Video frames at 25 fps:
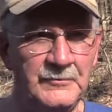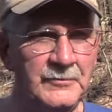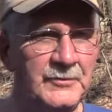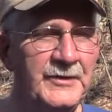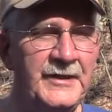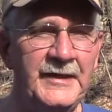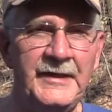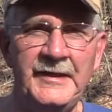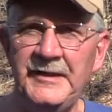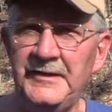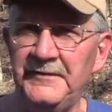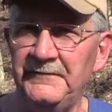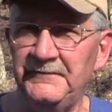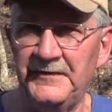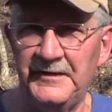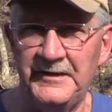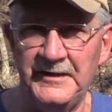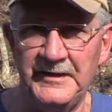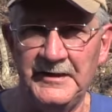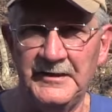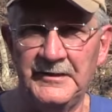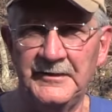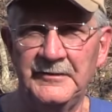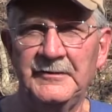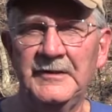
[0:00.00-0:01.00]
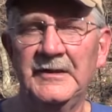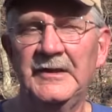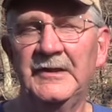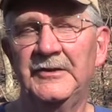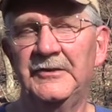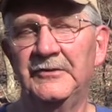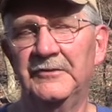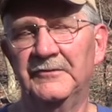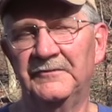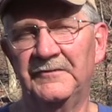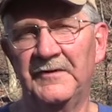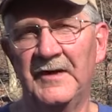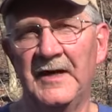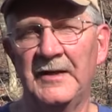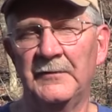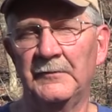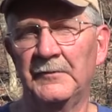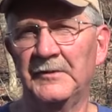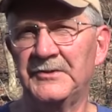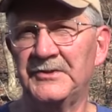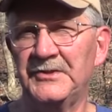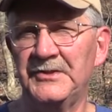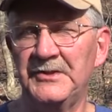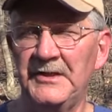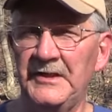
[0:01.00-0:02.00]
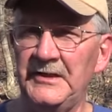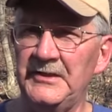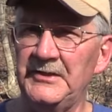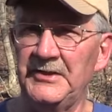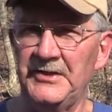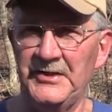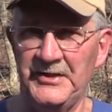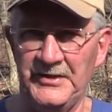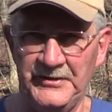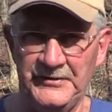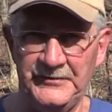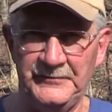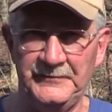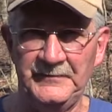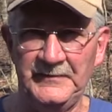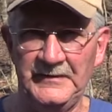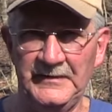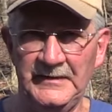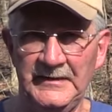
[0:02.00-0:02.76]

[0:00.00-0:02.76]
or any video, you'll find what you need to know,